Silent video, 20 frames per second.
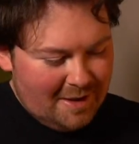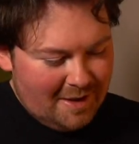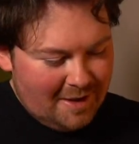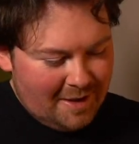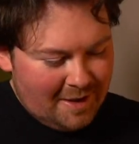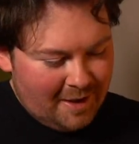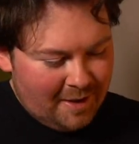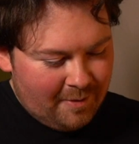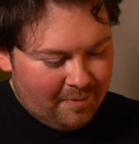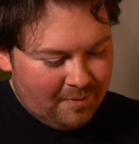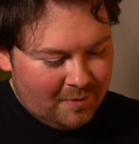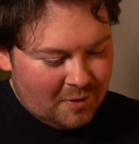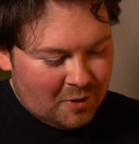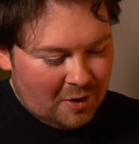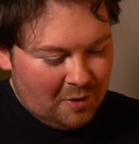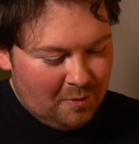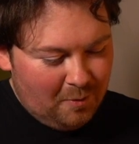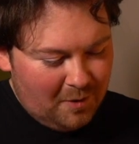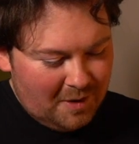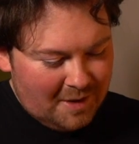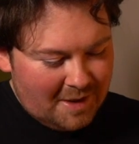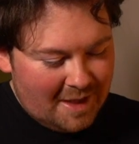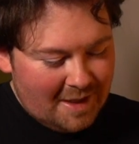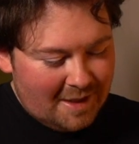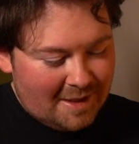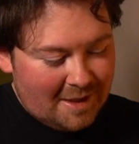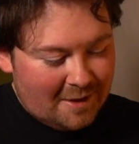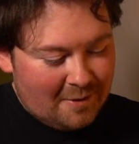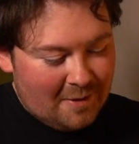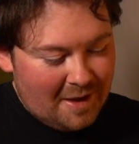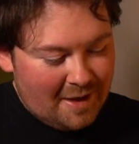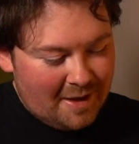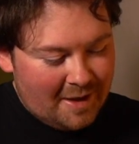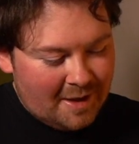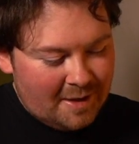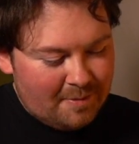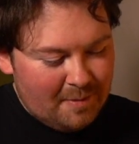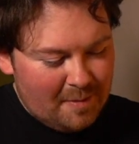So it was actually quite nice.